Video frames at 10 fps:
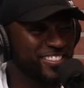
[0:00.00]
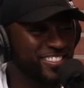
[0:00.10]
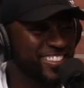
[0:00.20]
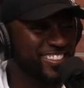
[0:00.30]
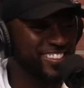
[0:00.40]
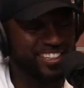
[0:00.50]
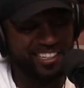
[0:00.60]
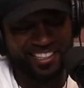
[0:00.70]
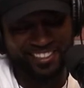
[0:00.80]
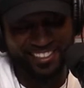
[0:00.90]
So
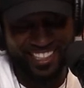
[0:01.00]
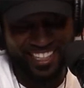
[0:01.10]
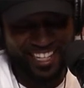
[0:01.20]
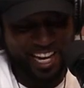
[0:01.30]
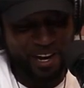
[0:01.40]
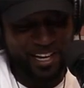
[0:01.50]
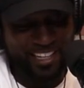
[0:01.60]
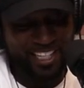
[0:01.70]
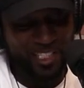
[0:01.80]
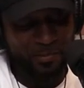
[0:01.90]
I'm
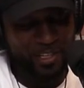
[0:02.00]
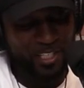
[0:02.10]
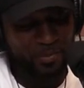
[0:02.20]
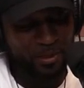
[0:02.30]
not in that space.